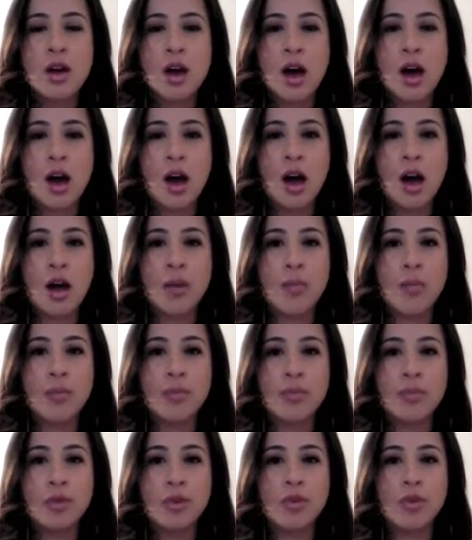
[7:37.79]

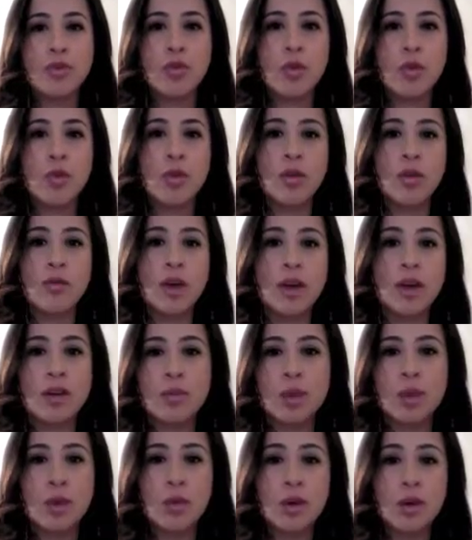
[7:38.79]
a formal event, you
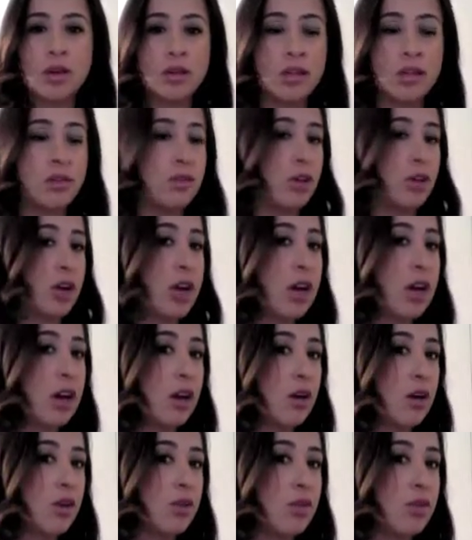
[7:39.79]
might want to leave your
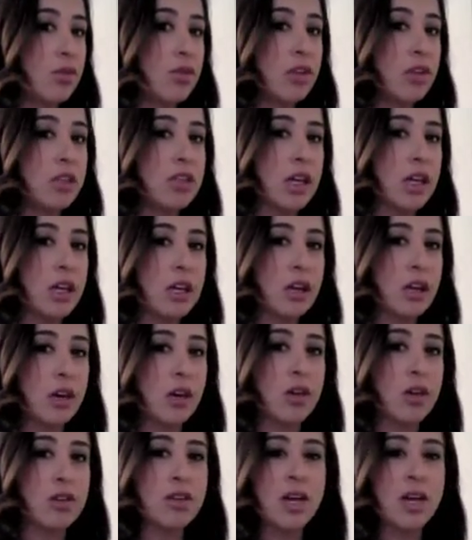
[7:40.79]
hair really tightly
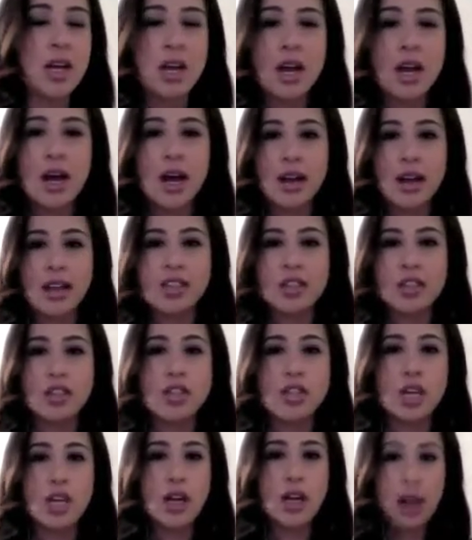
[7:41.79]
curled. I like to
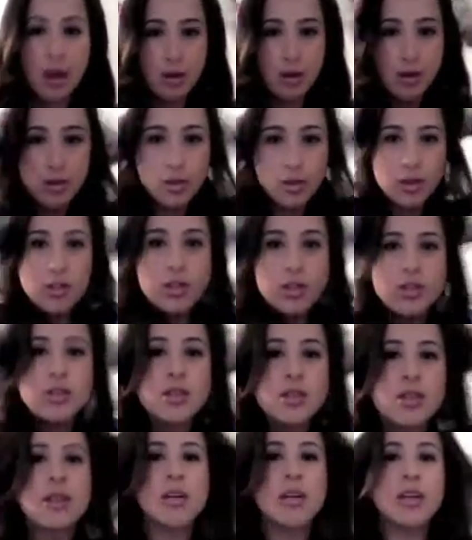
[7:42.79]
shake it out. So I'll just
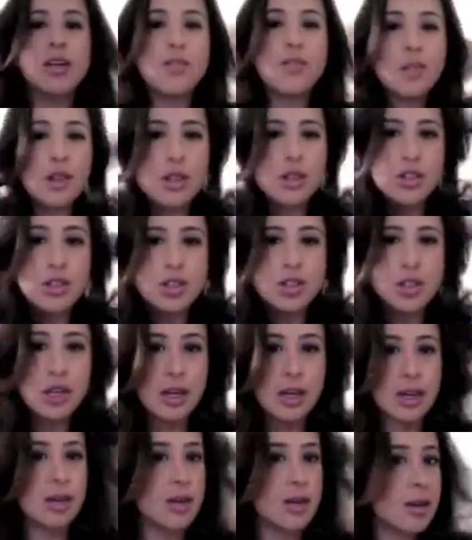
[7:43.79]
give a good
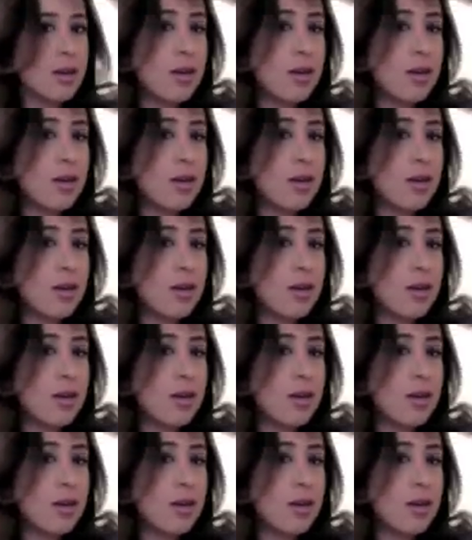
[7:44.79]
shake